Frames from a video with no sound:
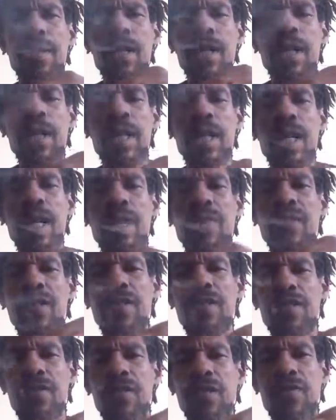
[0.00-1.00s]
of this
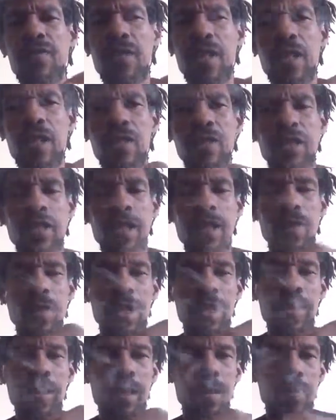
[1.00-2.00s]
universe and what
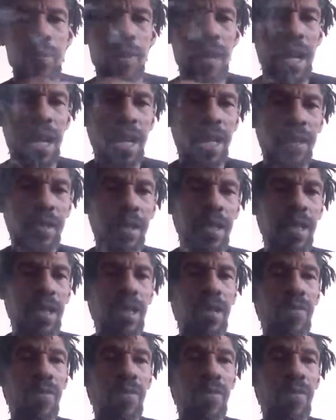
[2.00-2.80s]
it's comprised of